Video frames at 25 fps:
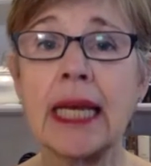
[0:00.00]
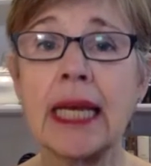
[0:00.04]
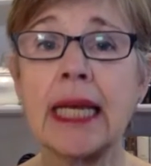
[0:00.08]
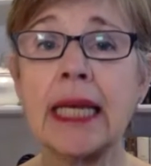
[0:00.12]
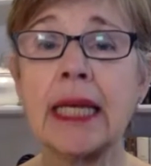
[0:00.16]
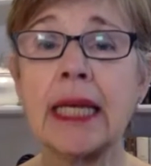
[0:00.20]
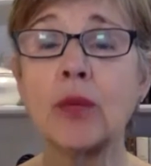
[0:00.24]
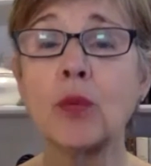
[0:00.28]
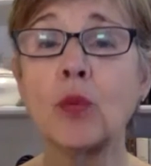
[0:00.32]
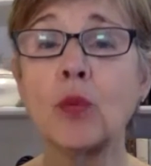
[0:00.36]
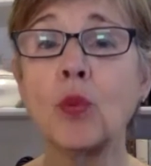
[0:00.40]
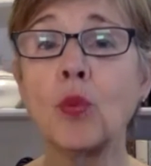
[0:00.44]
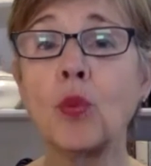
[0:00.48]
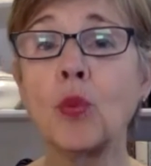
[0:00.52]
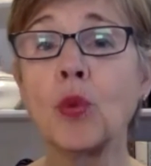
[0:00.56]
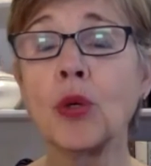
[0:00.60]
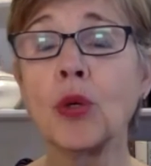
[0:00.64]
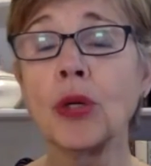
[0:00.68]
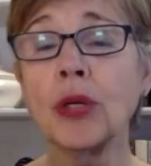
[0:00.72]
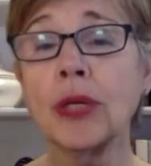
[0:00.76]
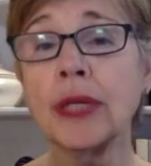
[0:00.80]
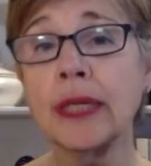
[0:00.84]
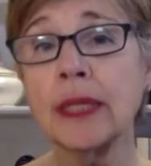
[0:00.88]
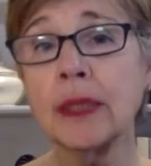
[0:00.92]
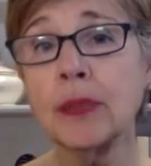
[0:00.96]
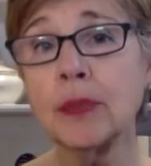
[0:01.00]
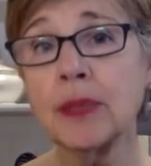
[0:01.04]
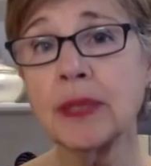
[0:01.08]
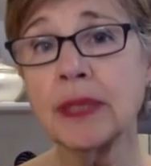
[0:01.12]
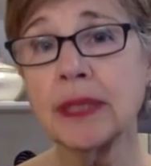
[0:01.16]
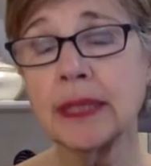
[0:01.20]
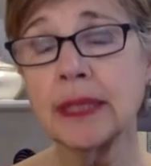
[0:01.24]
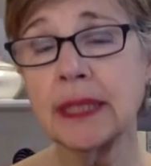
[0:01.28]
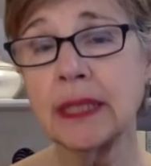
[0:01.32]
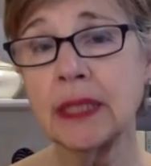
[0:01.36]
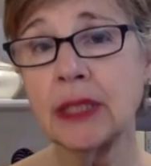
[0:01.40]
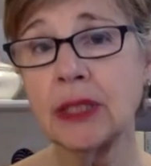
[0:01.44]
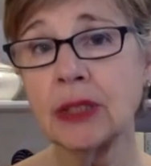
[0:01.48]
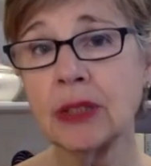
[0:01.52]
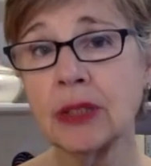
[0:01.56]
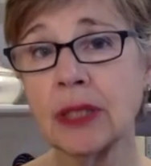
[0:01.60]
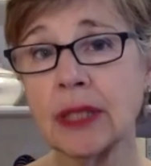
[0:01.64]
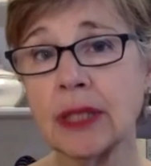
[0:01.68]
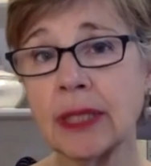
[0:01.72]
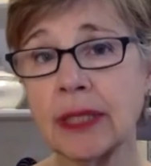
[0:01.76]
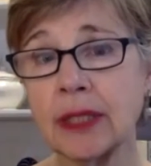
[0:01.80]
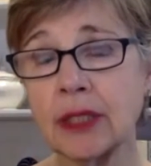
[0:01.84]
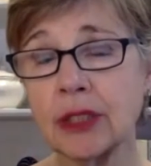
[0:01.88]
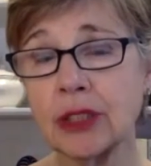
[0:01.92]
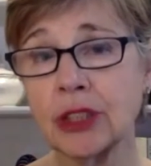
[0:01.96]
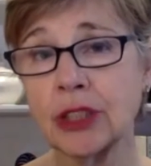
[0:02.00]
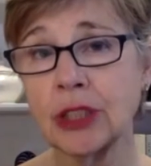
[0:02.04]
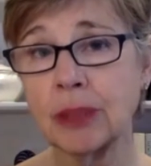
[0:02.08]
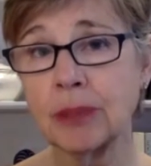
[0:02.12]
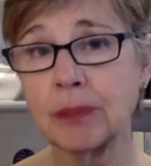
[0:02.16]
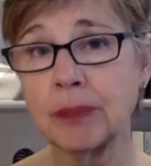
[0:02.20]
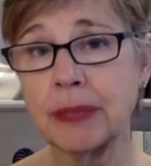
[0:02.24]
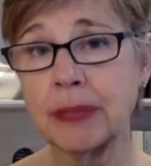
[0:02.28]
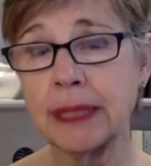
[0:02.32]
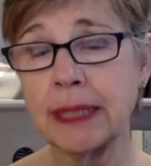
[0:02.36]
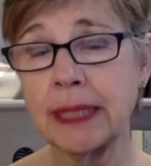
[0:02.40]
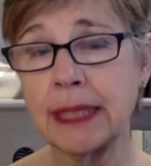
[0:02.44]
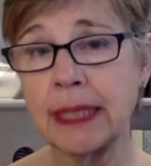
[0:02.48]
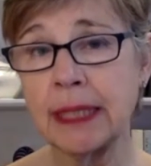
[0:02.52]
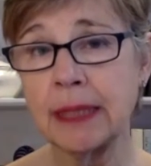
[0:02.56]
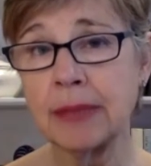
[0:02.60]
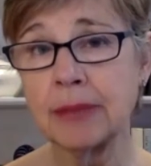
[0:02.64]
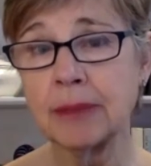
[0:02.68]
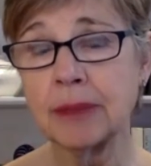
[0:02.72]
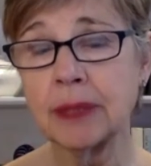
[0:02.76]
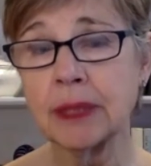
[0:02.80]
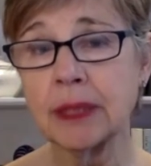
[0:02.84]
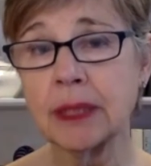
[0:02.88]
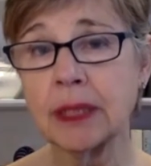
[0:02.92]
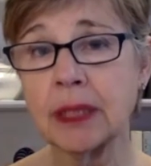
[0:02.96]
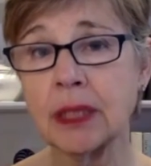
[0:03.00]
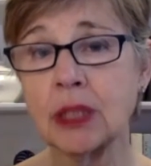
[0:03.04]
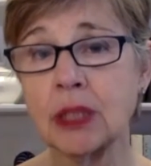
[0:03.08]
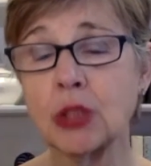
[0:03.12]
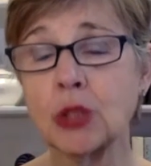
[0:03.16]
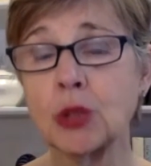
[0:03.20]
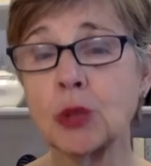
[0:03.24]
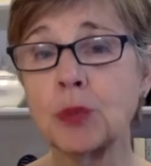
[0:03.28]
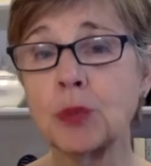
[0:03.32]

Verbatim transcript: in working with senior leadership teams to